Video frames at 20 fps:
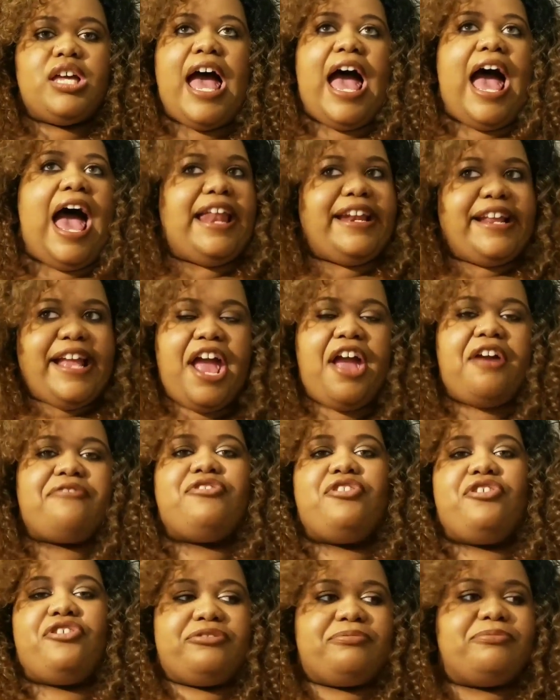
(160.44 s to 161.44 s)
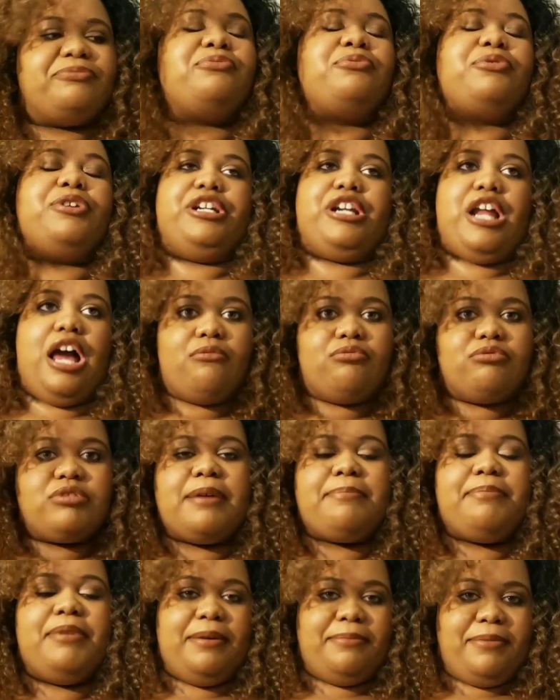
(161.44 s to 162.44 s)
I didn't have curves before, and I was
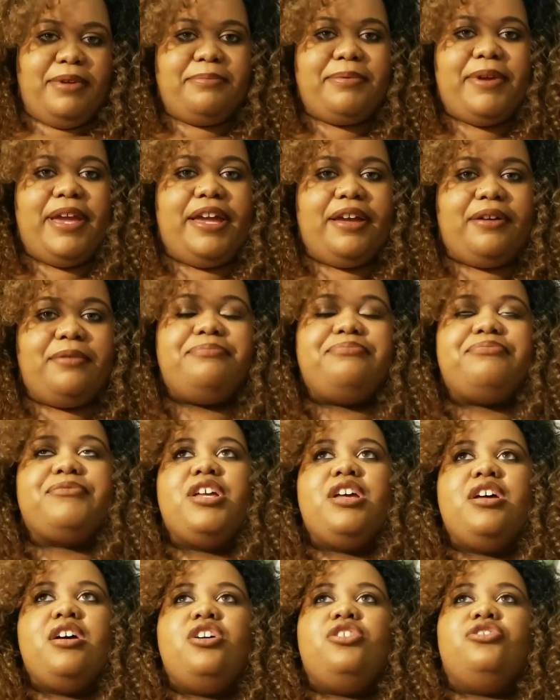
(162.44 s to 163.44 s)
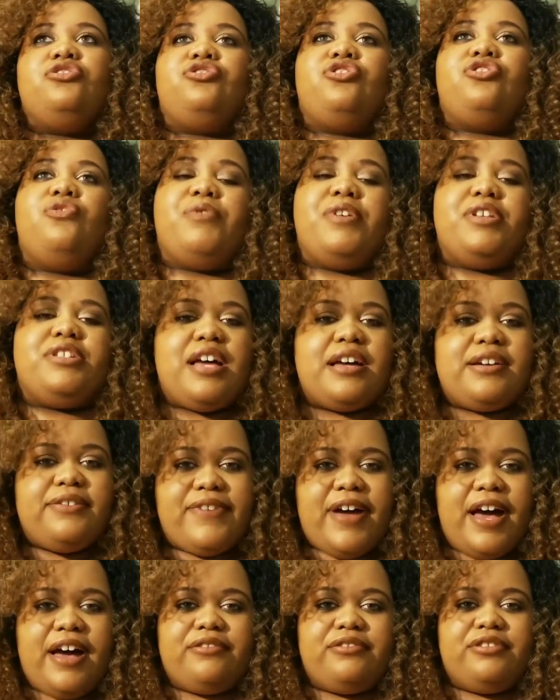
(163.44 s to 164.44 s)
like, bam, bam, bam. So once I
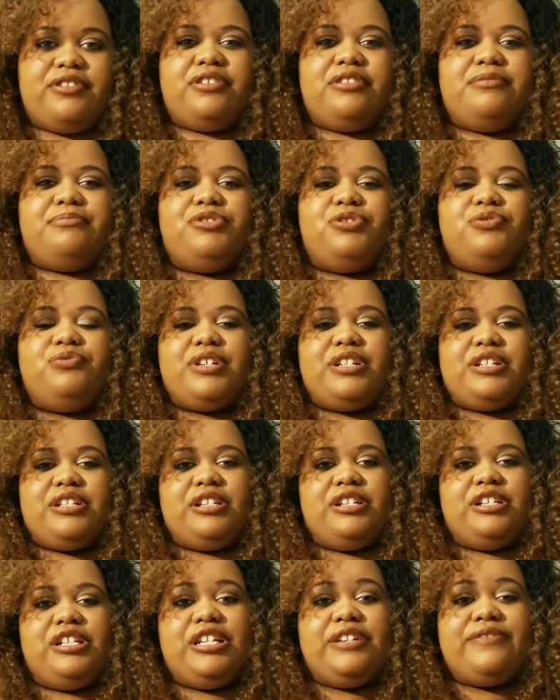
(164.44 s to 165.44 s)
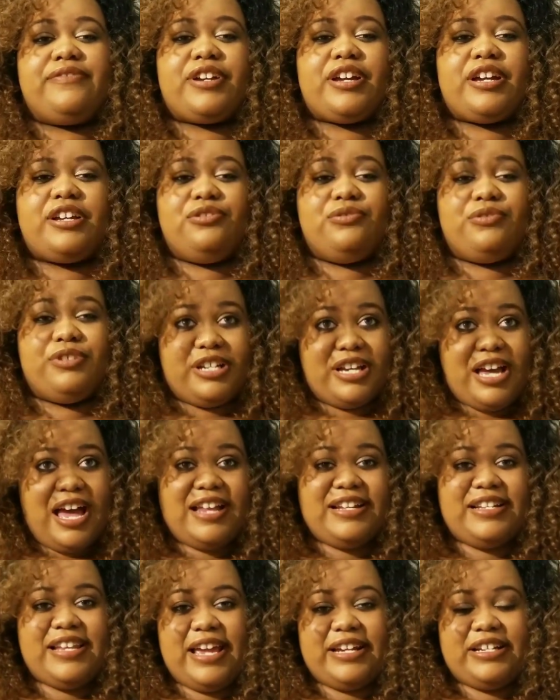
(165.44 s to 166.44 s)
found them, you can
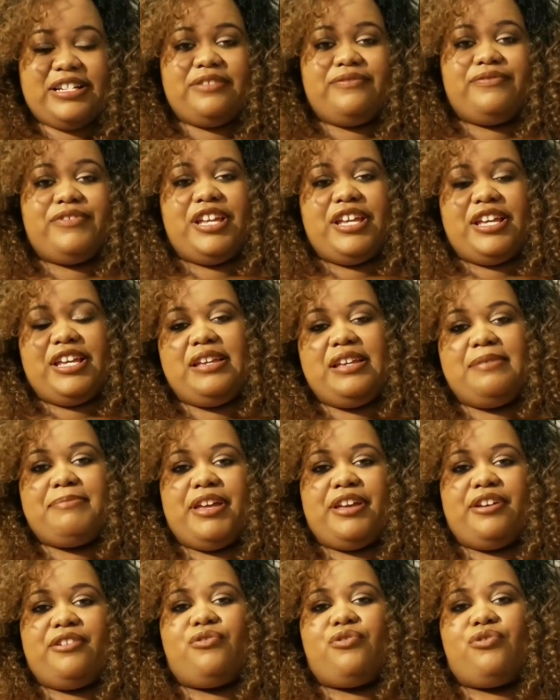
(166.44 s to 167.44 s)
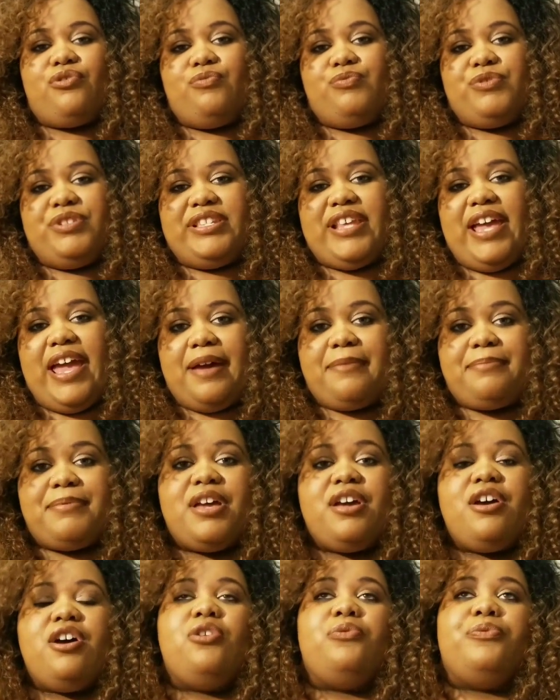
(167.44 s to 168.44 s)
contact them via email or WhatsApp.
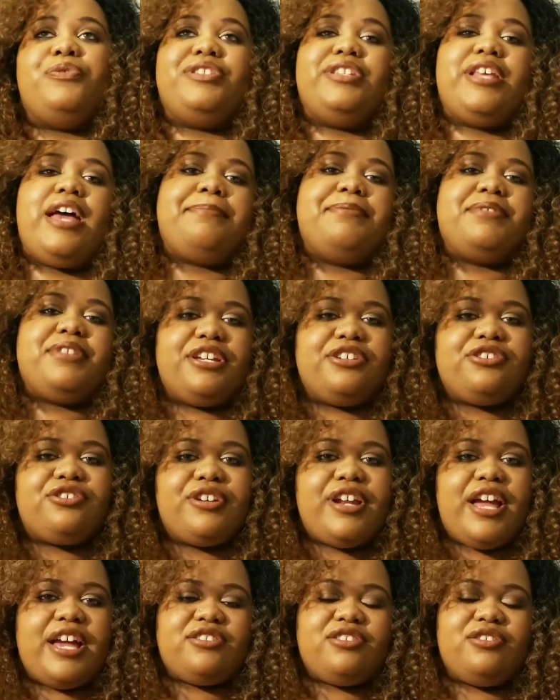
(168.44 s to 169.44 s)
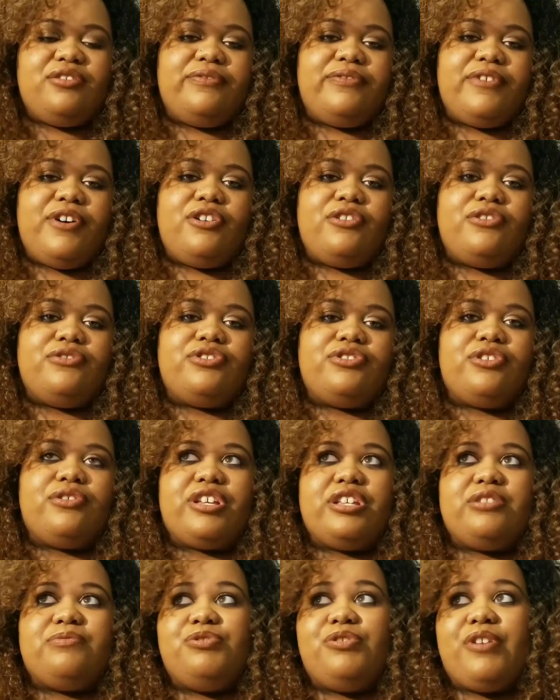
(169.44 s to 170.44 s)
WhatsApp is an international phone, so
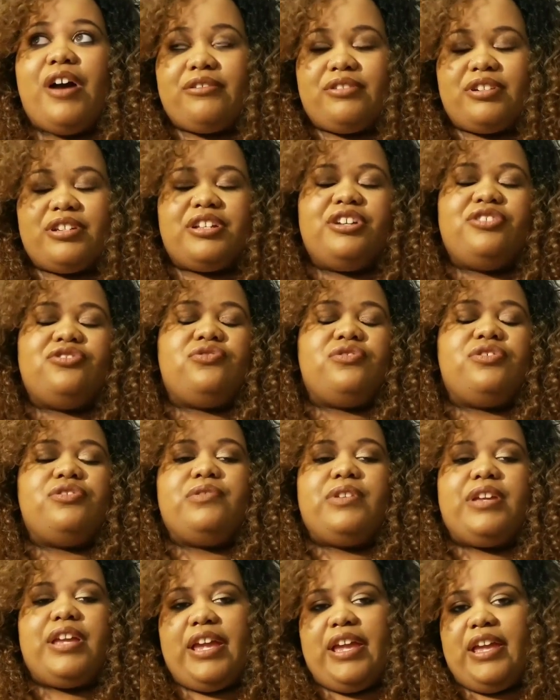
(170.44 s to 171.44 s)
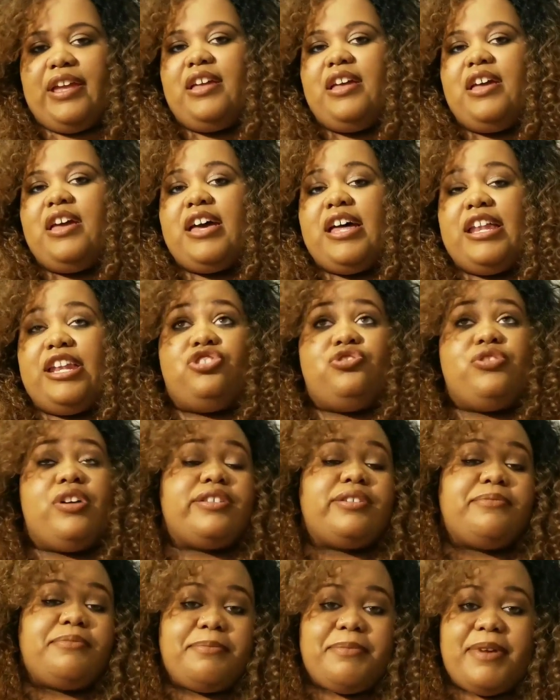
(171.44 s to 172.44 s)
because when you're out the country, you can't, unless you have
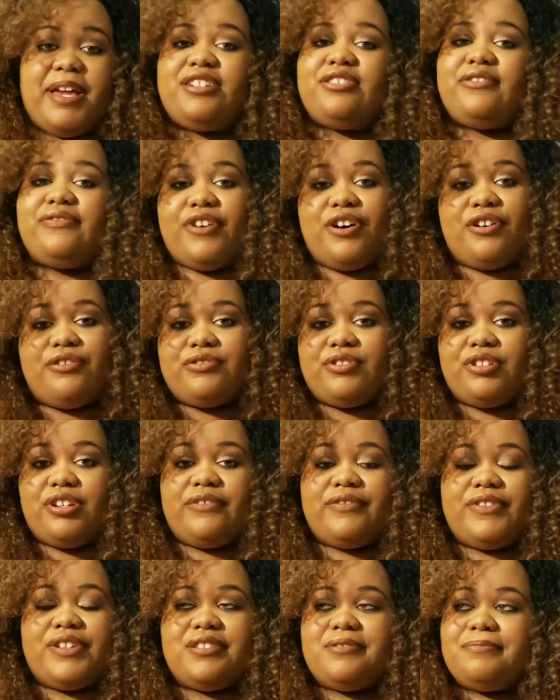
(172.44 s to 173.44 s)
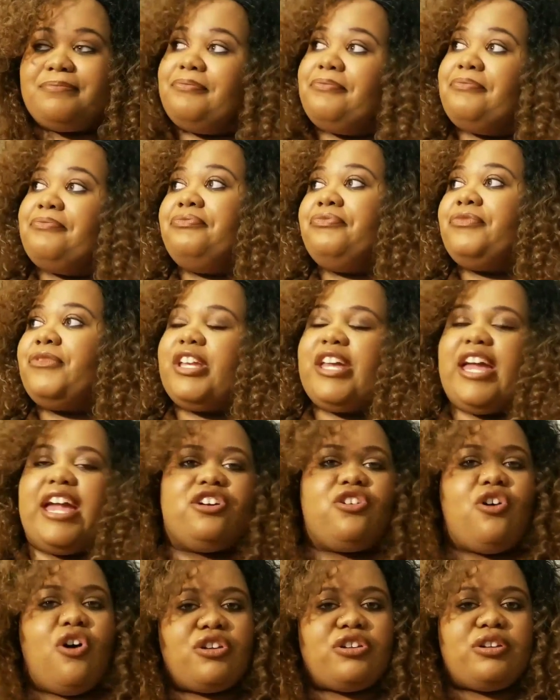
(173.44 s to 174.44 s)
some major phone service, can't
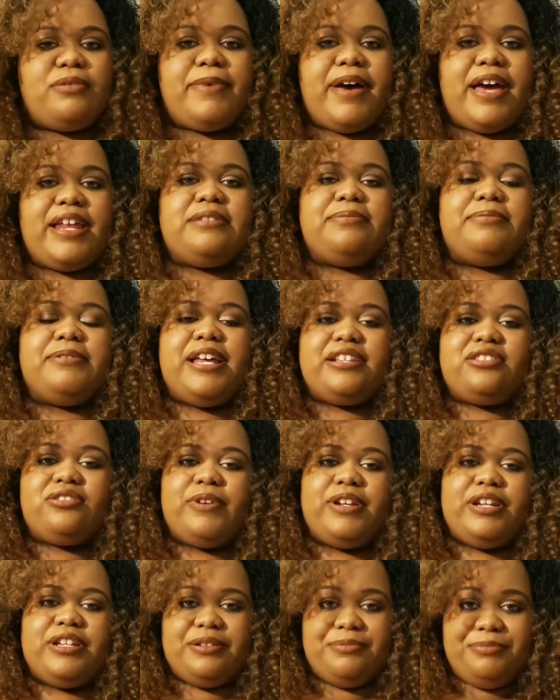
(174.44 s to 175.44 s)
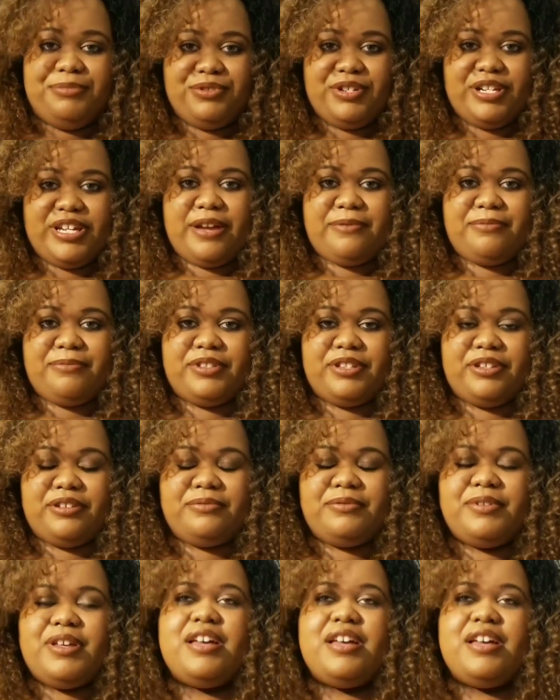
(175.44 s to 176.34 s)
call nobody. So that's the way to communicate with them.